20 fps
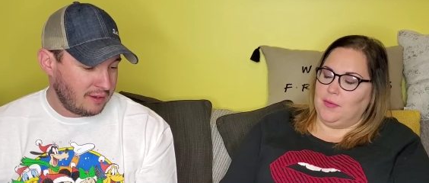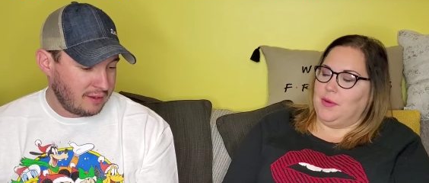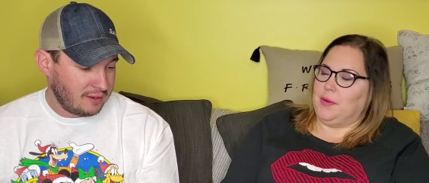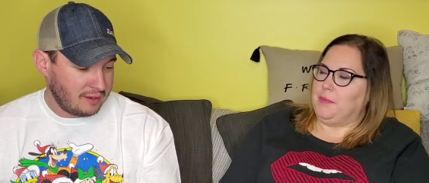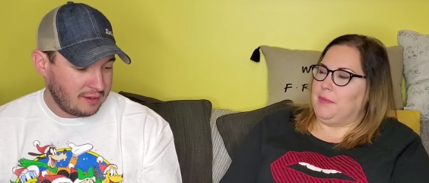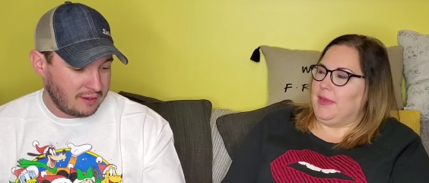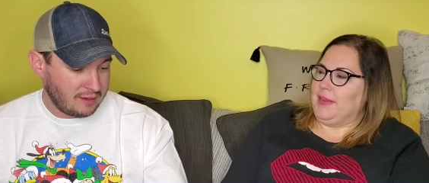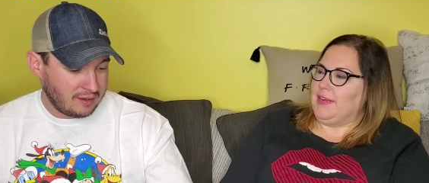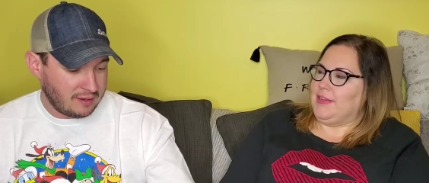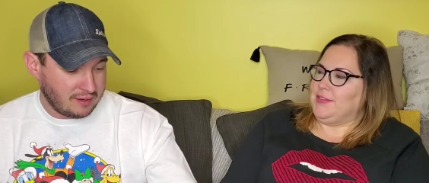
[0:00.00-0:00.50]
Speaker 1: I don't
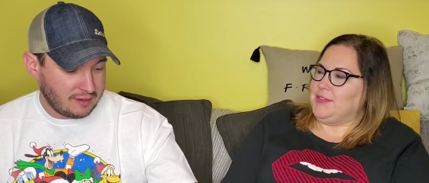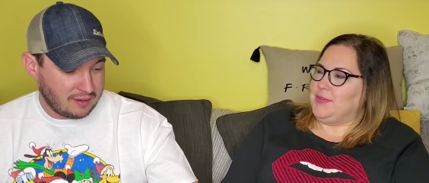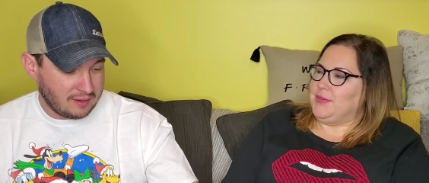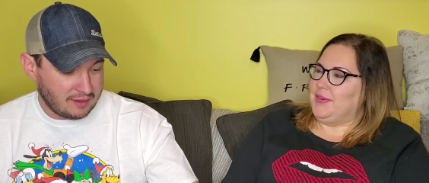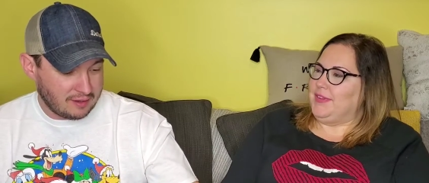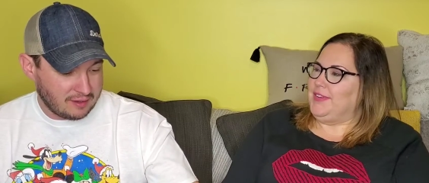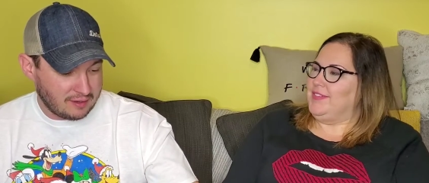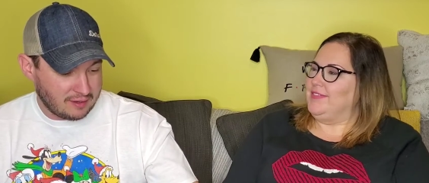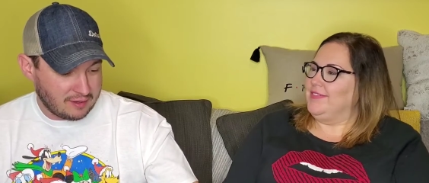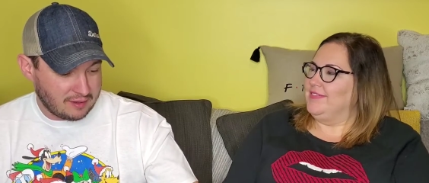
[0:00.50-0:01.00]
want to bite
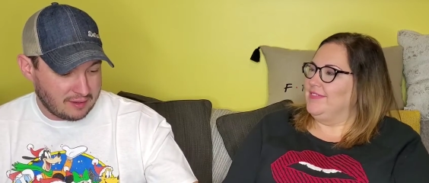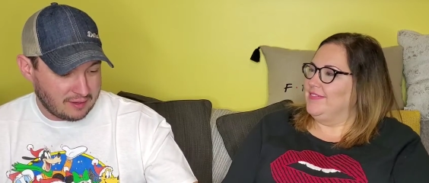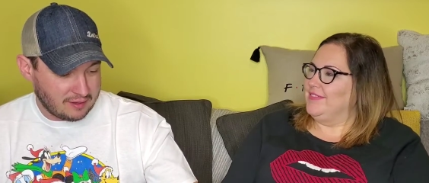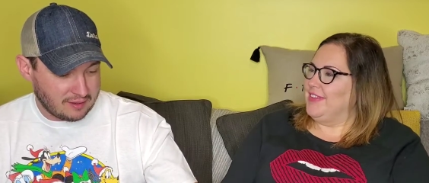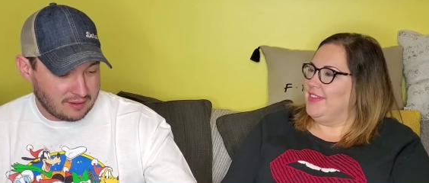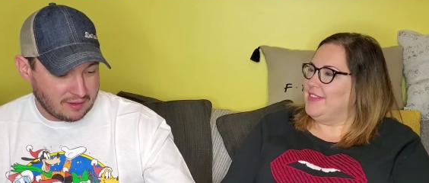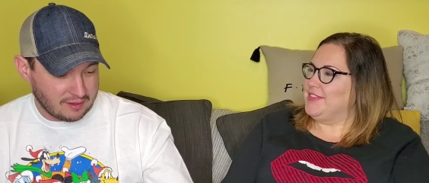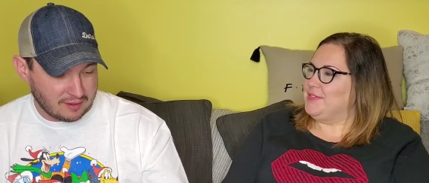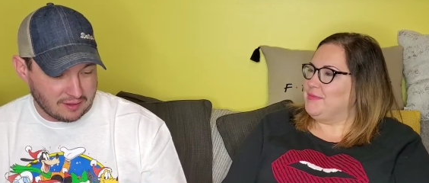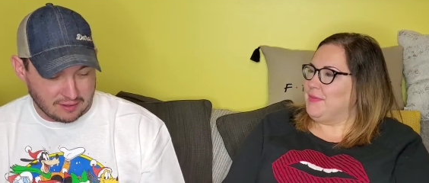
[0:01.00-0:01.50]
into it.
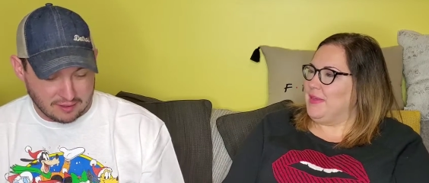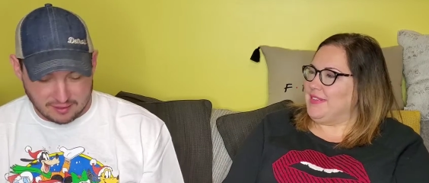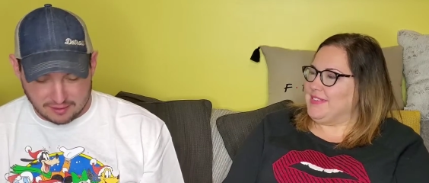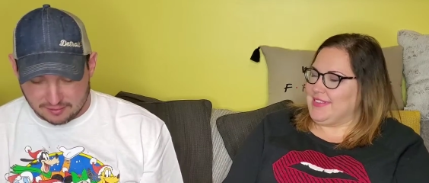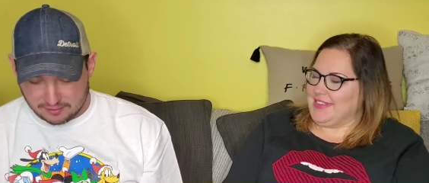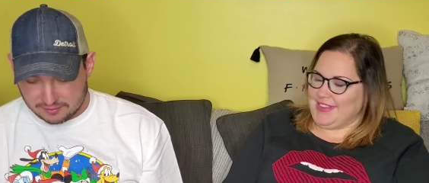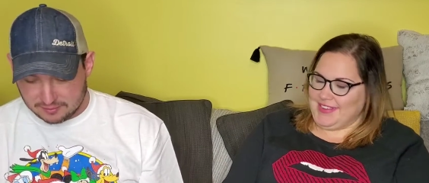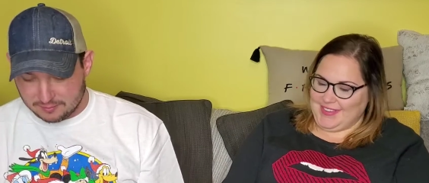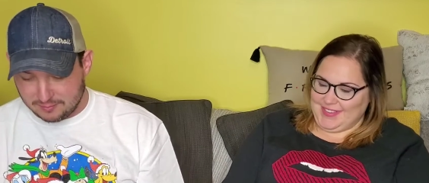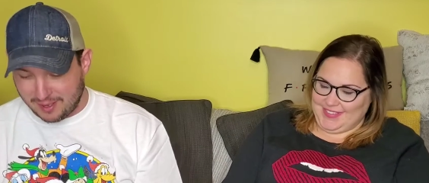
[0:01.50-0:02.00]
Speaker 2: It's uh,
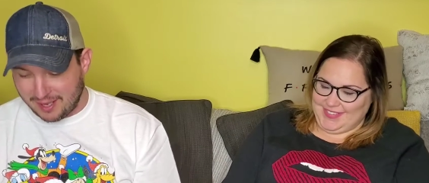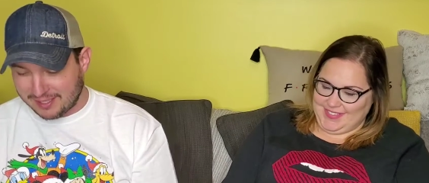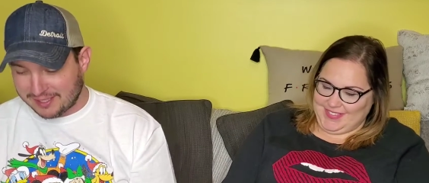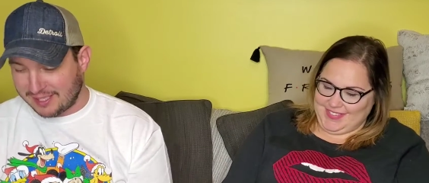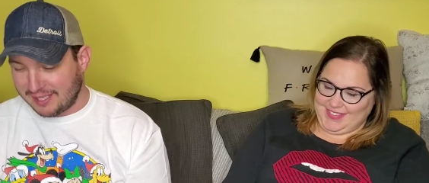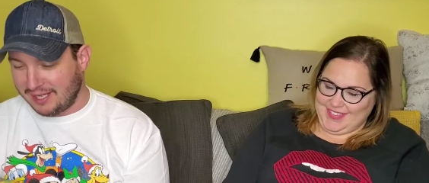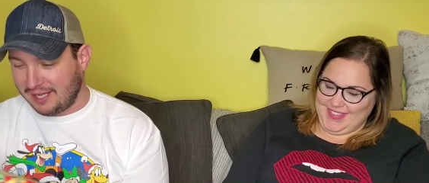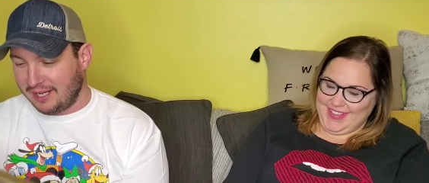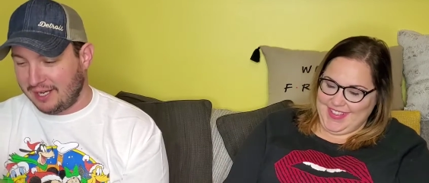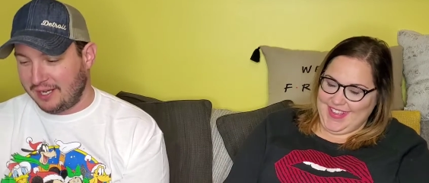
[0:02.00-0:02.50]
messy.
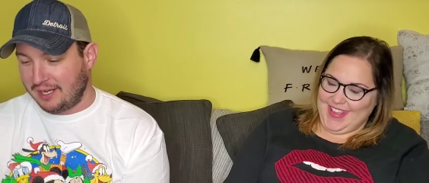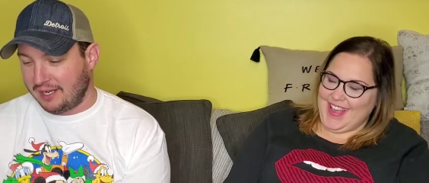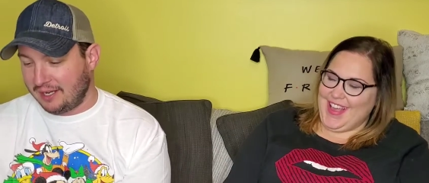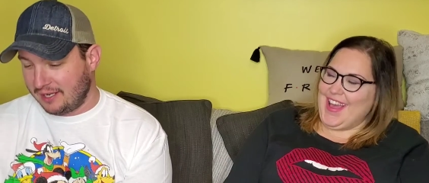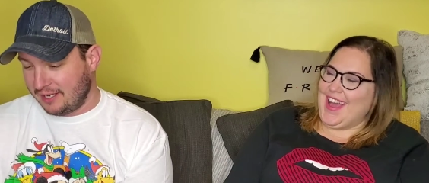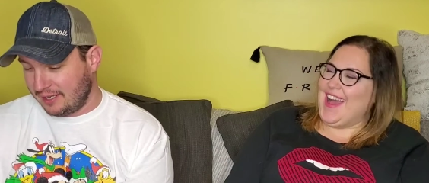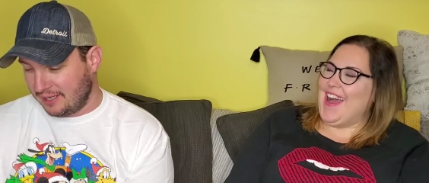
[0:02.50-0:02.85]
messy.